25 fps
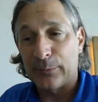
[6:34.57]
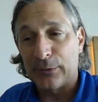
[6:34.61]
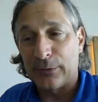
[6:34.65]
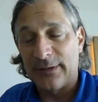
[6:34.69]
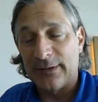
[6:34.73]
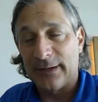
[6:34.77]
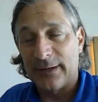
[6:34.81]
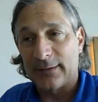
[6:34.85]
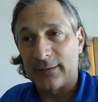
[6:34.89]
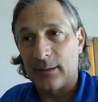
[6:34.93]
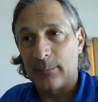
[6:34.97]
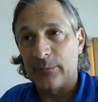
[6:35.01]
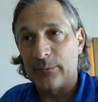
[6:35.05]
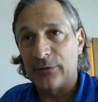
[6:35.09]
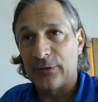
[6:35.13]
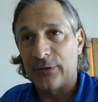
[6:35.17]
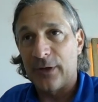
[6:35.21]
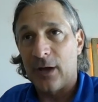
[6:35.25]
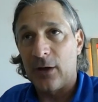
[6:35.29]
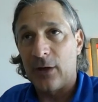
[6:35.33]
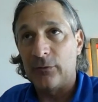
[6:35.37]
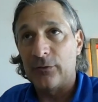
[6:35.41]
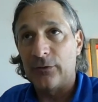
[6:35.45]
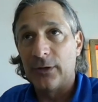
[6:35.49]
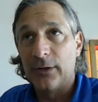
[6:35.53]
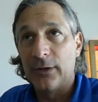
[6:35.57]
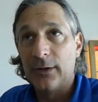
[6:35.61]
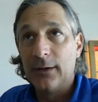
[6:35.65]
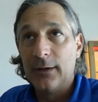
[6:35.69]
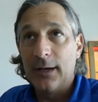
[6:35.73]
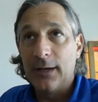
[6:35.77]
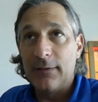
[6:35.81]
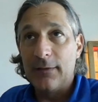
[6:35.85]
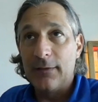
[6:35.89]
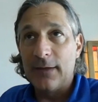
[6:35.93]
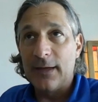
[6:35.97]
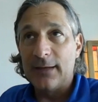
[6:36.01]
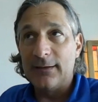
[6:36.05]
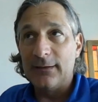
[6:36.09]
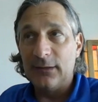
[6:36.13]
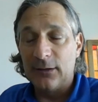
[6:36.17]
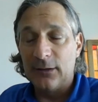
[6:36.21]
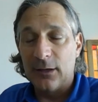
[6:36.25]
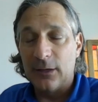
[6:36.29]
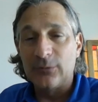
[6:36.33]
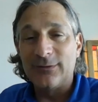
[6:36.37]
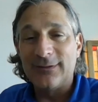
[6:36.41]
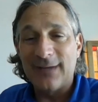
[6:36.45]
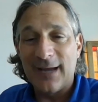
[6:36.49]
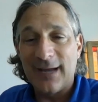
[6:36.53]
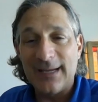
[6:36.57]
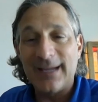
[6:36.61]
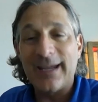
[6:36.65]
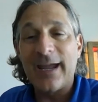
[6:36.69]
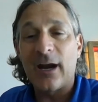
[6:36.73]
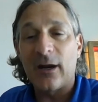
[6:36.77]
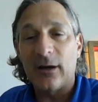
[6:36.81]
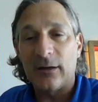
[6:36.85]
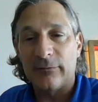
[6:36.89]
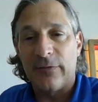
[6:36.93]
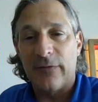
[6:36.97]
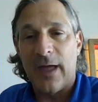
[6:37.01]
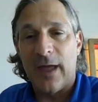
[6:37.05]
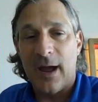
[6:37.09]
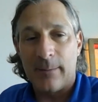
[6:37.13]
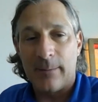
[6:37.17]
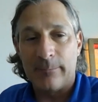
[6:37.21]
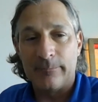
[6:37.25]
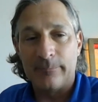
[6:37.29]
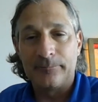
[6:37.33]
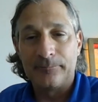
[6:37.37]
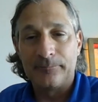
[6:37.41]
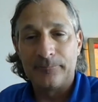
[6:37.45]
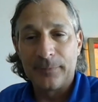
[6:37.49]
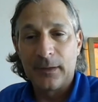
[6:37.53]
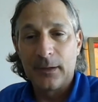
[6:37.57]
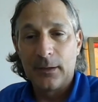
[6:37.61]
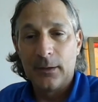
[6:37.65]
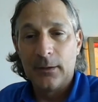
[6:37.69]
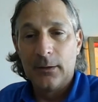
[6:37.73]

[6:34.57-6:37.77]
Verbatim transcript: how to protect themselves and then you know take care of them